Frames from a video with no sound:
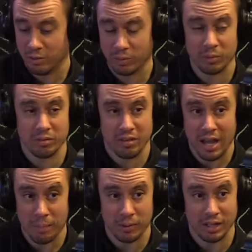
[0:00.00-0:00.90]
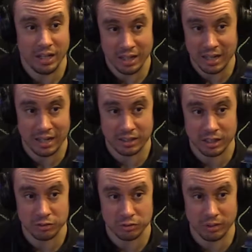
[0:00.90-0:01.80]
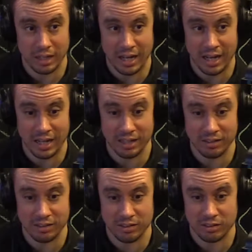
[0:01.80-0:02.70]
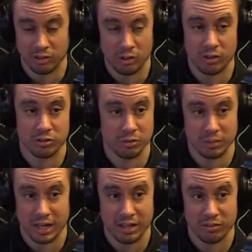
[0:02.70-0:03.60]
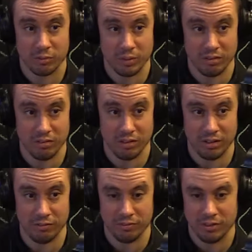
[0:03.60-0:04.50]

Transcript: really what's happening in that country and the long term consequences of,